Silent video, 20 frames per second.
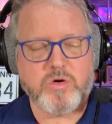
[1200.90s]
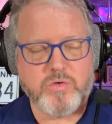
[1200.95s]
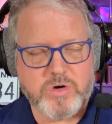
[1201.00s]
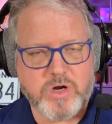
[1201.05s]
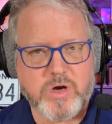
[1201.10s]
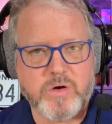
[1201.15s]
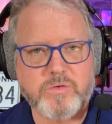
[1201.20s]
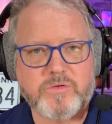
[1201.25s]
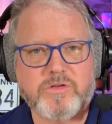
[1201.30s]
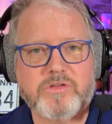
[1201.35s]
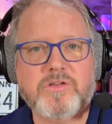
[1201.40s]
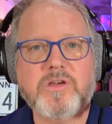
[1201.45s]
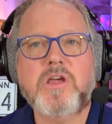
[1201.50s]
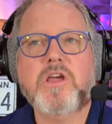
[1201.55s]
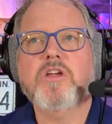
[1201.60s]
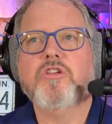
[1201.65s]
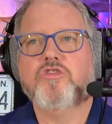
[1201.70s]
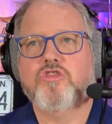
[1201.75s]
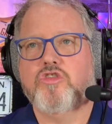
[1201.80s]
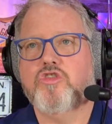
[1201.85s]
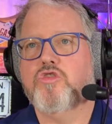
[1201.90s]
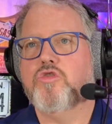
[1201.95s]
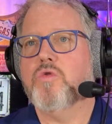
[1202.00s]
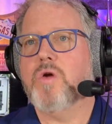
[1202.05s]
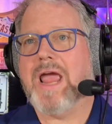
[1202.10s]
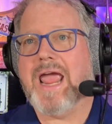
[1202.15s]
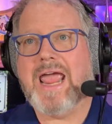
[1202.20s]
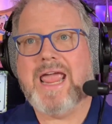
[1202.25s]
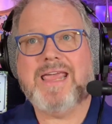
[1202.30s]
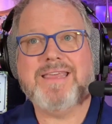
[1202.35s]
notes to
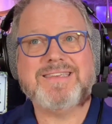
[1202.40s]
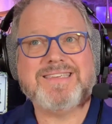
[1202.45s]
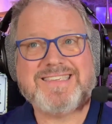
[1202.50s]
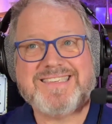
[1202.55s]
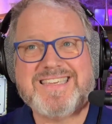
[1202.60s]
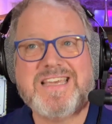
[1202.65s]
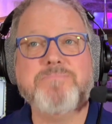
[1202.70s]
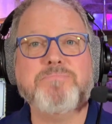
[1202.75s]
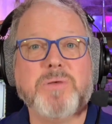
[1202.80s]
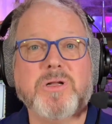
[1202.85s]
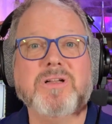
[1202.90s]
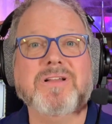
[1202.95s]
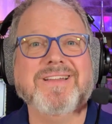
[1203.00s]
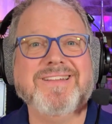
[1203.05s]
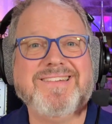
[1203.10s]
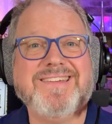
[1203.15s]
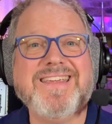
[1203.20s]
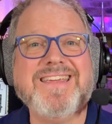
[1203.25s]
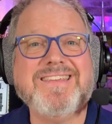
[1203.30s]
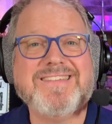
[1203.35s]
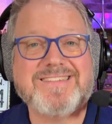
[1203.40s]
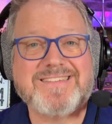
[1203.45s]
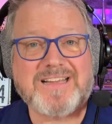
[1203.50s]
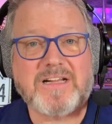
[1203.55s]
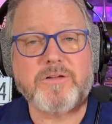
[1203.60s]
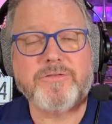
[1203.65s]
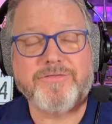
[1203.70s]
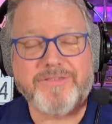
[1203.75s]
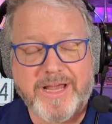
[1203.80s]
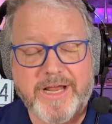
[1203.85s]
a simple
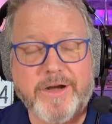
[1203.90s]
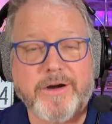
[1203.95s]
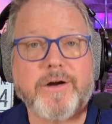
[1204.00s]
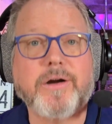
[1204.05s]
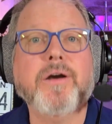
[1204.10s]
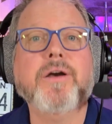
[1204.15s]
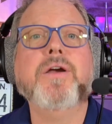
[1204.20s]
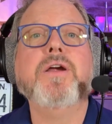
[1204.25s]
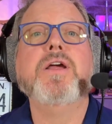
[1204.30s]
desulfator,